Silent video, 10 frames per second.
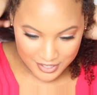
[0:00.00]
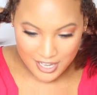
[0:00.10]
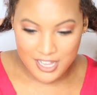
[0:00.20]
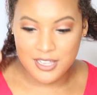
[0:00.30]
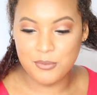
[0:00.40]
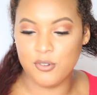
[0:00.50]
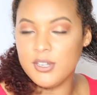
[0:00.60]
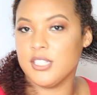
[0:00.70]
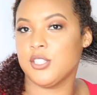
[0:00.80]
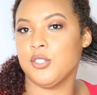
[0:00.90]
I am
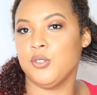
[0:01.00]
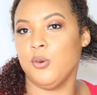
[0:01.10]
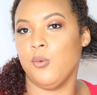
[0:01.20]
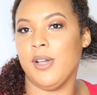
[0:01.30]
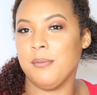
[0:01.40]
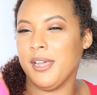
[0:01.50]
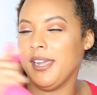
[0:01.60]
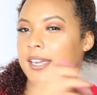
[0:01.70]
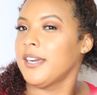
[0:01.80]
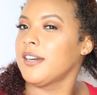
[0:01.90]
going to wet my
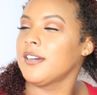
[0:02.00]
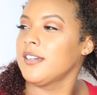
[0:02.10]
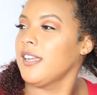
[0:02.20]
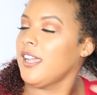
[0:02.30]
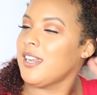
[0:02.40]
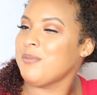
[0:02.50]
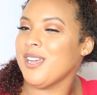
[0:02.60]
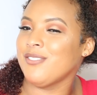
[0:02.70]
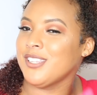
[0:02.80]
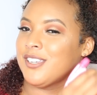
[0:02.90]
hair, and I'm
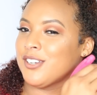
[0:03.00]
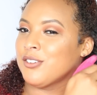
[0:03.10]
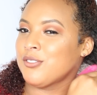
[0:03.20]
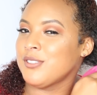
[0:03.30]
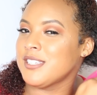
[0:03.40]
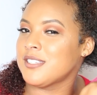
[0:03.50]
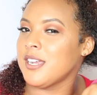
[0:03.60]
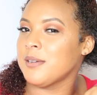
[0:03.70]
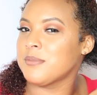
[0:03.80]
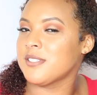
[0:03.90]
not really going to go through these
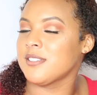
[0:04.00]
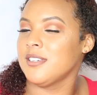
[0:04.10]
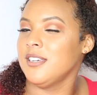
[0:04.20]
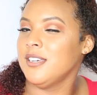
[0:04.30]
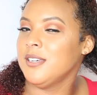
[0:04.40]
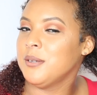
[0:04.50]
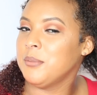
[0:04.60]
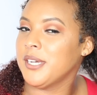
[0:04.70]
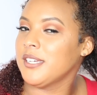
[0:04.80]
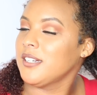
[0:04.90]
steps,
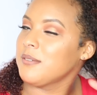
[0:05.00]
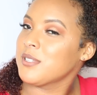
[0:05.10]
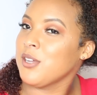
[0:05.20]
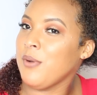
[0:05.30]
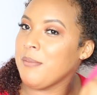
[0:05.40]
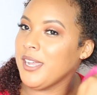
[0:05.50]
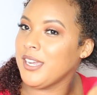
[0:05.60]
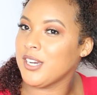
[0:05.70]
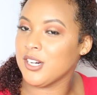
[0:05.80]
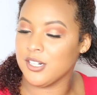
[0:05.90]
but I'm just going to wet my
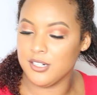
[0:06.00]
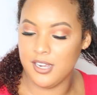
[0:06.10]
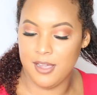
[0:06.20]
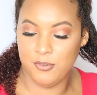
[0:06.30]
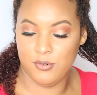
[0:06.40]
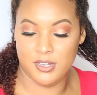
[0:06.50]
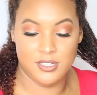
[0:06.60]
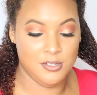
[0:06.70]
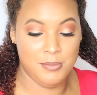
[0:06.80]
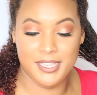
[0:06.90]
hair. I'm going
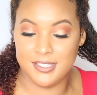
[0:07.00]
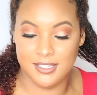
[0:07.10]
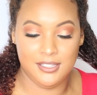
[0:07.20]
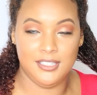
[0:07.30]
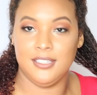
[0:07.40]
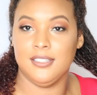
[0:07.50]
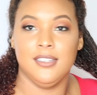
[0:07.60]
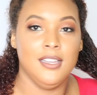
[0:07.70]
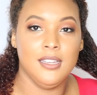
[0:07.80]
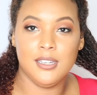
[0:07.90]
to basically
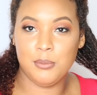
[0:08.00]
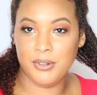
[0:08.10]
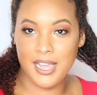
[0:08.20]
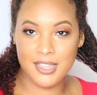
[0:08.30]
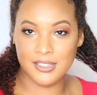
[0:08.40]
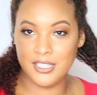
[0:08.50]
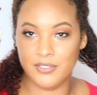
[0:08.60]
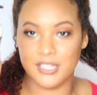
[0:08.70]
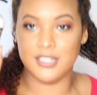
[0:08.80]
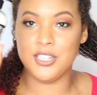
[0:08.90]
apply the
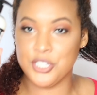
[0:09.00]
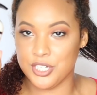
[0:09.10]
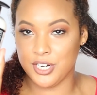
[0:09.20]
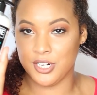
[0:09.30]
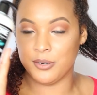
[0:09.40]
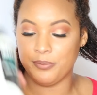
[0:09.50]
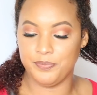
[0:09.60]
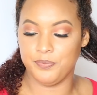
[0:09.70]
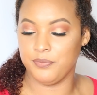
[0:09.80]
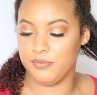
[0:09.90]
leave-in conditioner
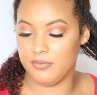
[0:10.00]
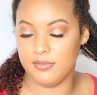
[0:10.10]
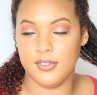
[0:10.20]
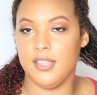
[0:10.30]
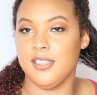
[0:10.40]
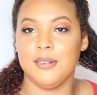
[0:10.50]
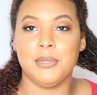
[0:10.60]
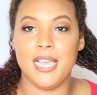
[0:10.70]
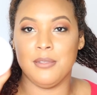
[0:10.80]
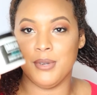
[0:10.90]
and then
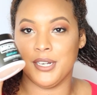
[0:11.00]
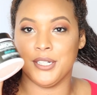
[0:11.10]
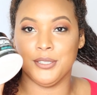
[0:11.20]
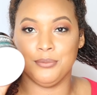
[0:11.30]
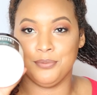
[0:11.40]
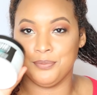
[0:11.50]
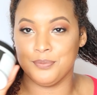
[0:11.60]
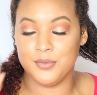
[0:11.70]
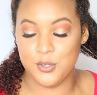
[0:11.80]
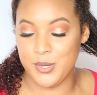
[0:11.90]
apply the butter,
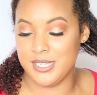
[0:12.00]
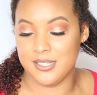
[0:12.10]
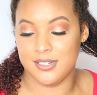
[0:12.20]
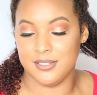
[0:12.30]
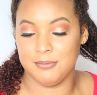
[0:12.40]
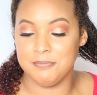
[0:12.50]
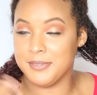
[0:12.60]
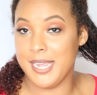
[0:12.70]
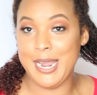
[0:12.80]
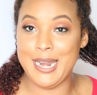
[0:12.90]
twist,
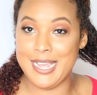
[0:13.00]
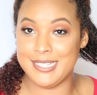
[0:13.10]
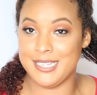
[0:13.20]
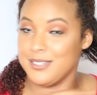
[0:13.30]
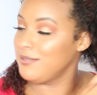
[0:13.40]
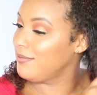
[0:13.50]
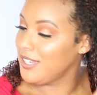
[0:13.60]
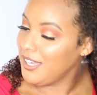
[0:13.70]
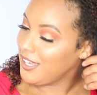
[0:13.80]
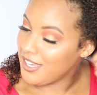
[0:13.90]
and that's it.
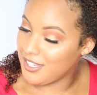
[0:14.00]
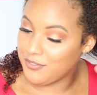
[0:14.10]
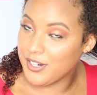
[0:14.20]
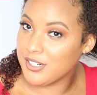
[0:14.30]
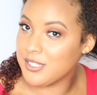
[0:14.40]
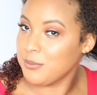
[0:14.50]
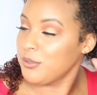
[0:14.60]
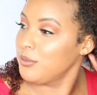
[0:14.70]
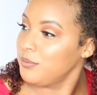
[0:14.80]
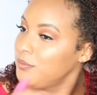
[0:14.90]
It's very simple.